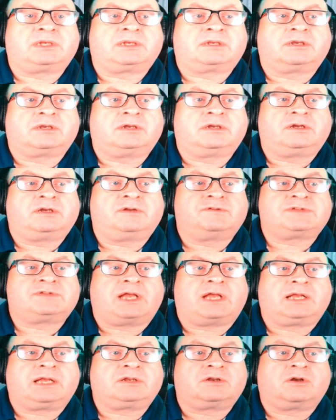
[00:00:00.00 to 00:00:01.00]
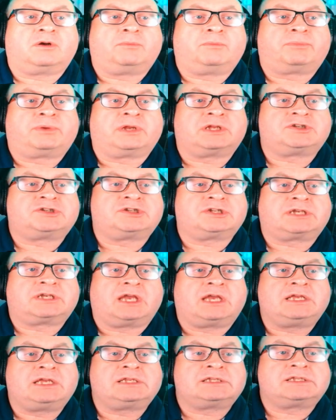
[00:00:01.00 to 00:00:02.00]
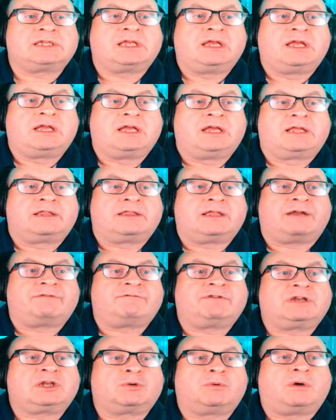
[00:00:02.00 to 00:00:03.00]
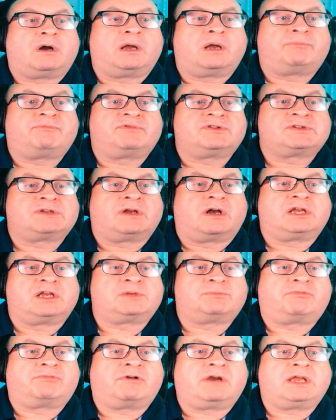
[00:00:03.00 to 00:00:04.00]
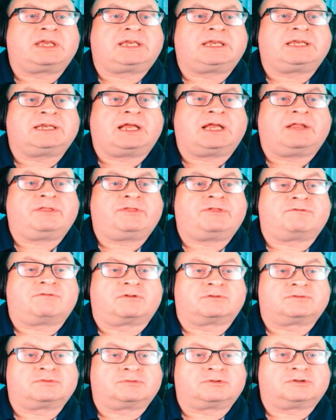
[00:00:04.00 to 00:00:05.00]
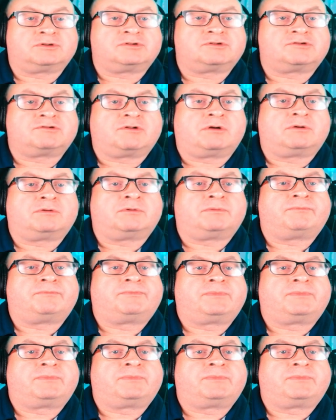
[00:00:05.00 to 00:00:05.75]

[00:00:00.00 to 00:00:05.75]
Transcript: curves and complex chicanes that require precise braking and throttle control.